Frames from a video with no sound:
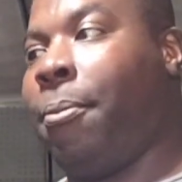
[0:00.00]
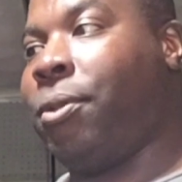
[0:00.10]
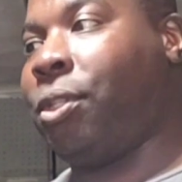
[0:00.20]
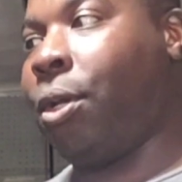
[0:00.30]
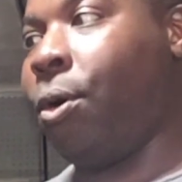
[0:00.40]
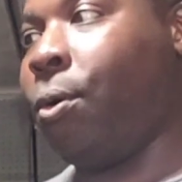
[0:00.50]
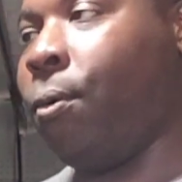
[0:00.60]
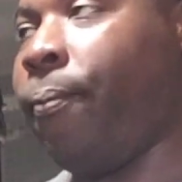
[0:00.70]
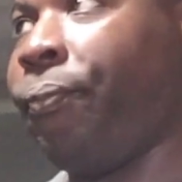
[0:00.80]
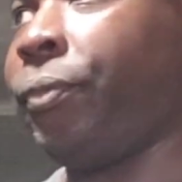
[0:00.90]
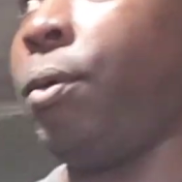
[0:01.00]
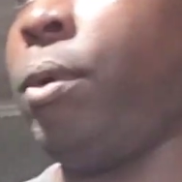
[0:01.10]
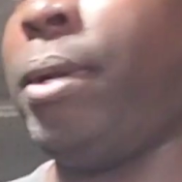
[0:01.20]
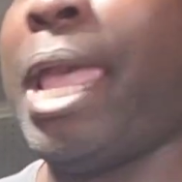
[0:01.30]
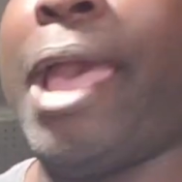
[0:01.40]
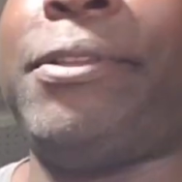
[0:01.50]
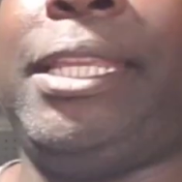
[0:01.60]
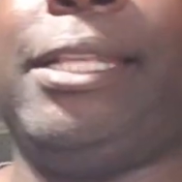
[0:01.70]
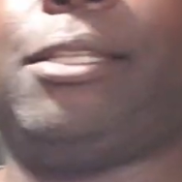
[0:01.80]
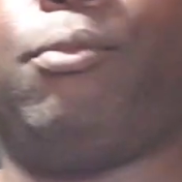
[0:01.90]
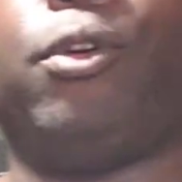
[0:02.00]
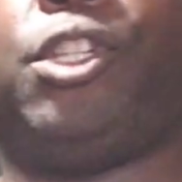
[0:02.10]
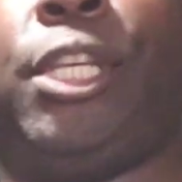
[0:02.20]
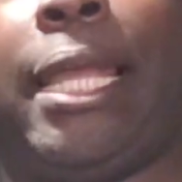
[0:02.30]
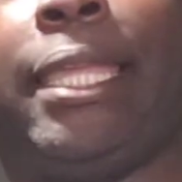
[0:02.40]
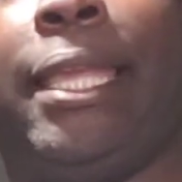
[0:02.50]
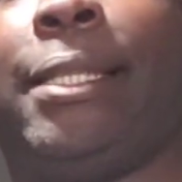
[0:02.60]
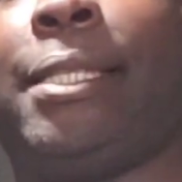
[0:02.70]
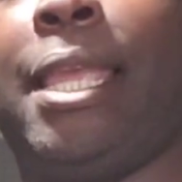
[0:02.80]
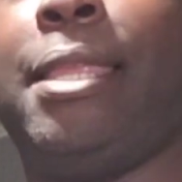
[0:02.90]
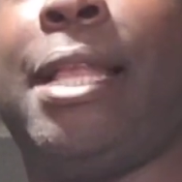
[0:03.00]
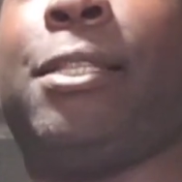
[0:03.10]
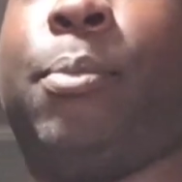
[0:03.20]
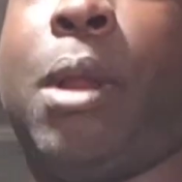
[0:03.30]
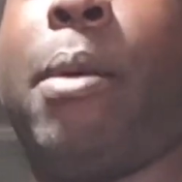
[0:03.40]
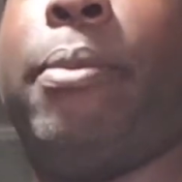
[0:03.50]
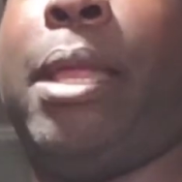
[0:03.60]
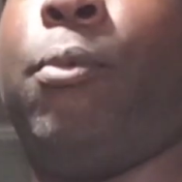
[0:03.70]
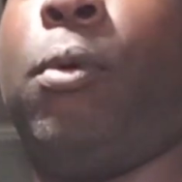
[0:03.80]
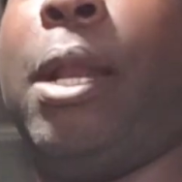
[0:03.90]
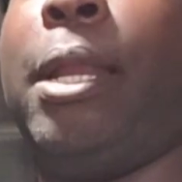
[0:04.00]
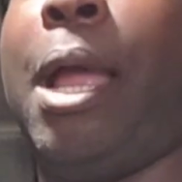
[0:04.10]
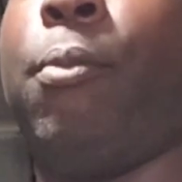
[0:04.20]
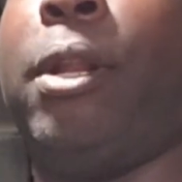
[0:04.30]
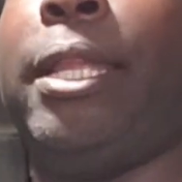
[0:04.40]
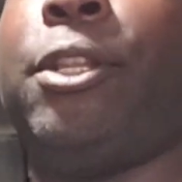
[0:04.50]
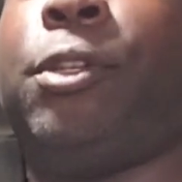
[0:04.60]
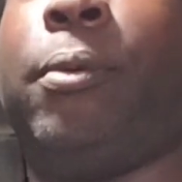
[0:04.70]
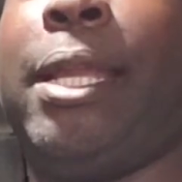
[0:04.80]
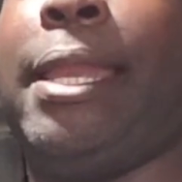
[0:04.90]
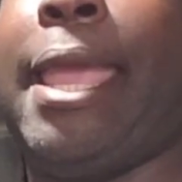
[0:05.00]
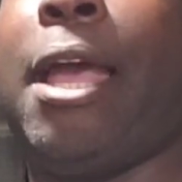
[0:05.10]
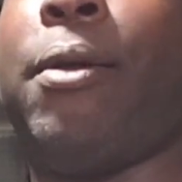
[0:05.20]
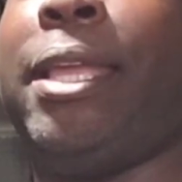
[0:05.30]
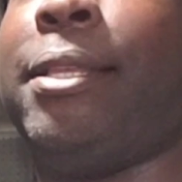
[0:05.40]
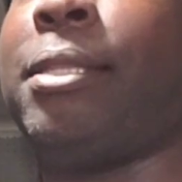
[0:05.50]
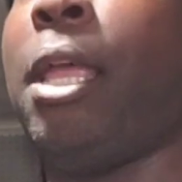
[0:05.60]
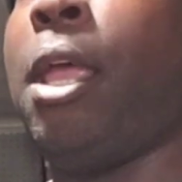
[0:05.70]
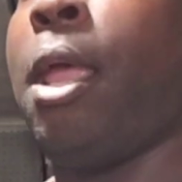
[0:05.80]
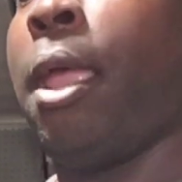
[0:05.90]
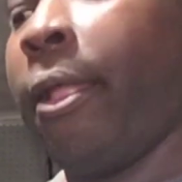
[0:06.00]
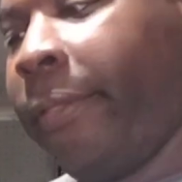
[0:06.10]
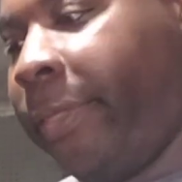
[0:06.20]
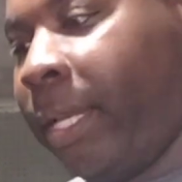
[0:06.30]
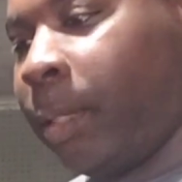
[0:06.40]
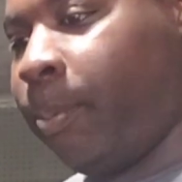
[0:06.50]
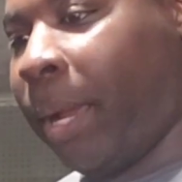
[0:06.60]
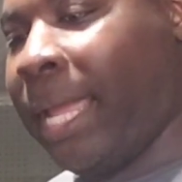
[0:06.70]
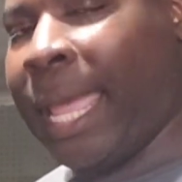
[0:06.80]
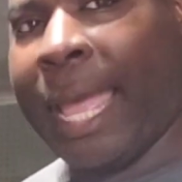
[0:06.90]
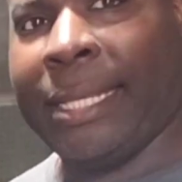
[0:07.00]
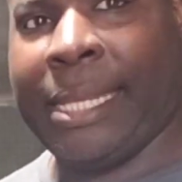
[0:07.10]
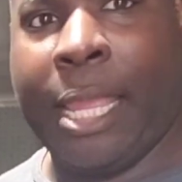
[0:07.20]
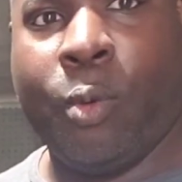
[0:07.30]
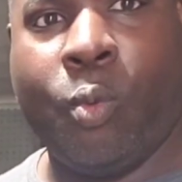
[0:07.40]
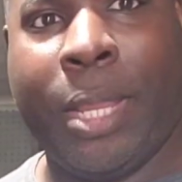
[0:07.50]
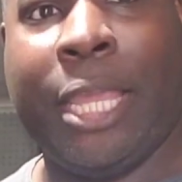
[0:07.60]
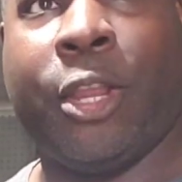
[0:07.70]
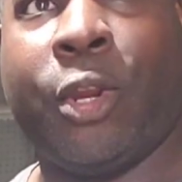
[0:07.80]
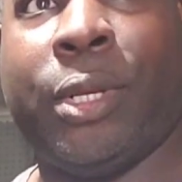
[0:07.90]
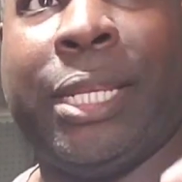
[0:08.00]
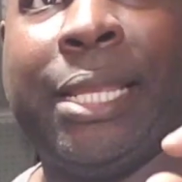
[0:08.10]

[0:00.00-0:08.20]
So we would have to get some more jet kits, and that's the problem that I'm running into right now. Is this bike has a weird